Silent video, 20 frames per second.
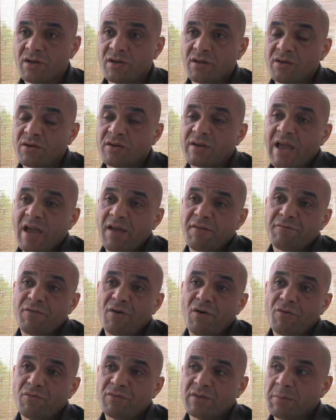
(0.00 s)
get
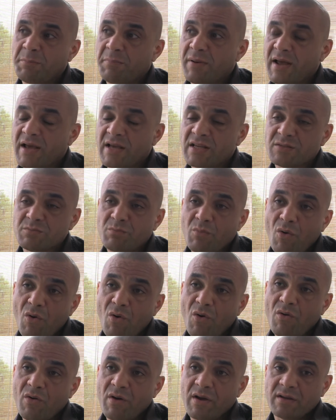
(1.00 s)
involved with the players
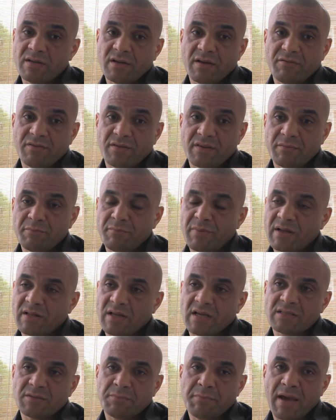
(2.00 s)
more and everything. But
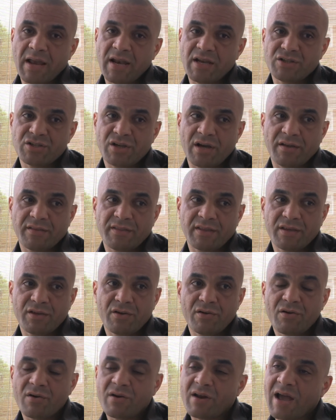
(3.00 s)
as a manager, I think
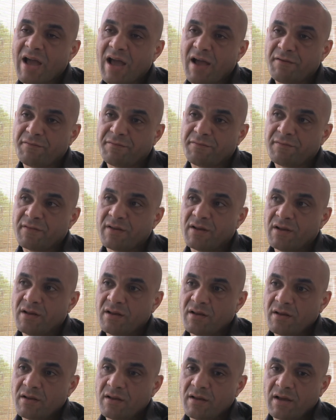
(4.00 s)
you got to have
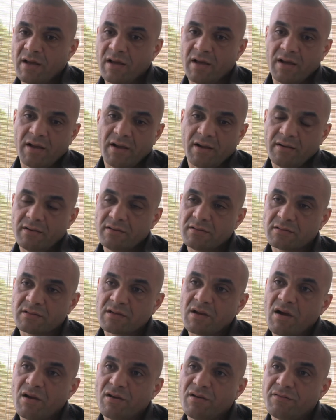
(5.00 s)

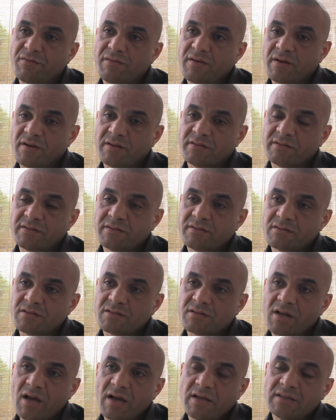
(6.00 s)
kind of a
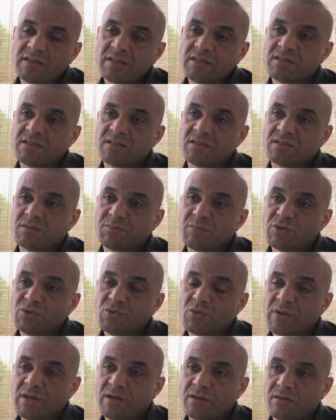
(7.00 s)
slight distance
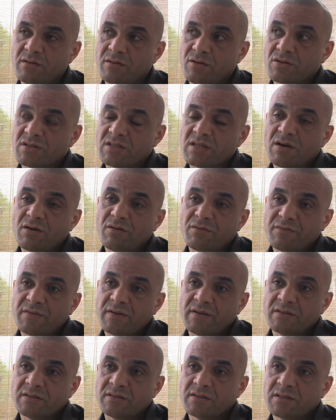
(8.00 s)
between yourself
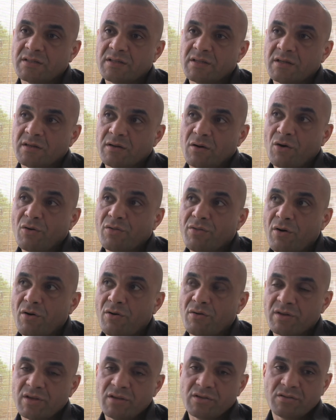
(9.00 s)
and,
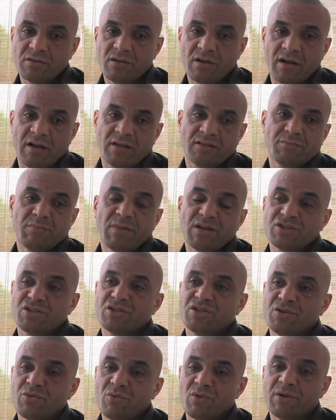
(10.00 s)
although as much
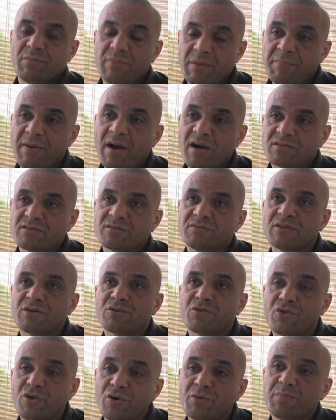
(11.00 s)
as you want to be part of the
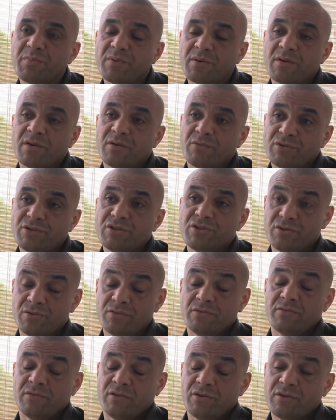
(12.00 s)
group, which
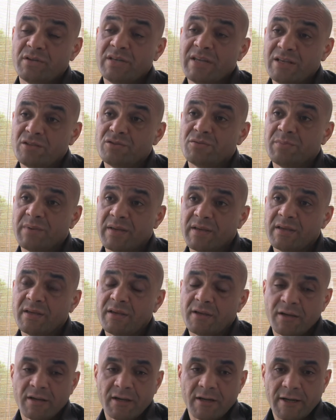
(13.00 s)
you need to be,
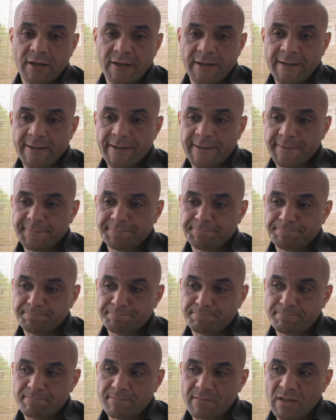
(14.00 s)

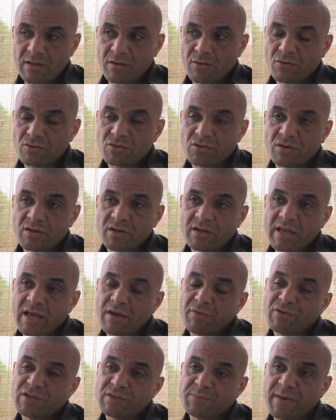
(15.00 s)
you also got to
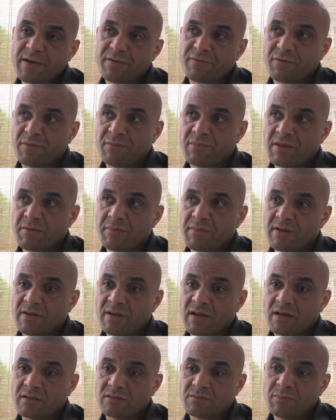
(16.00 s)
get respect from them
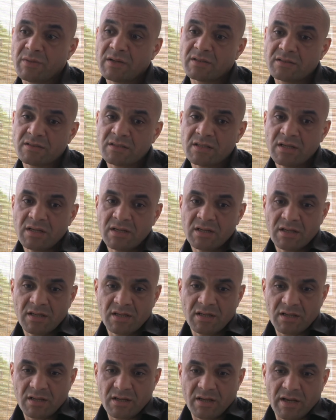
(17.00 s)
and that. But
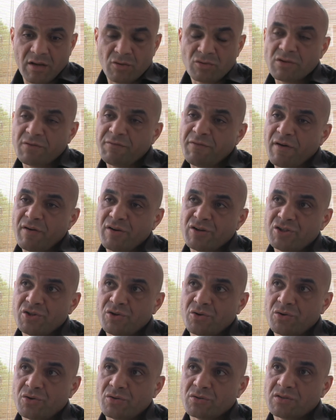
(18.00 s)
it was a very
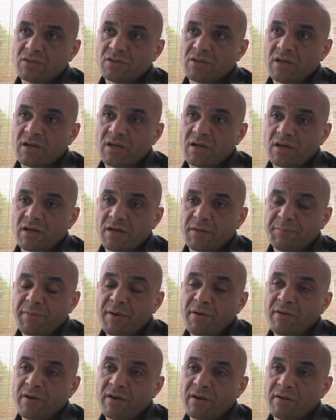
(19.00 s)
short
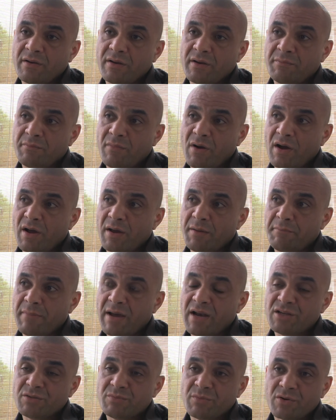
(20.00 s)
period in my
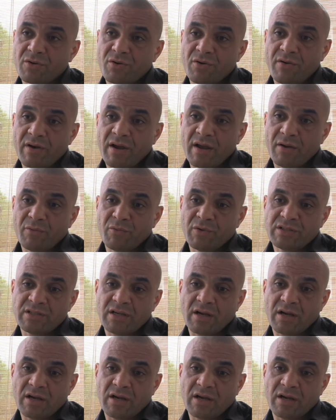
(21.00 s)
management career, which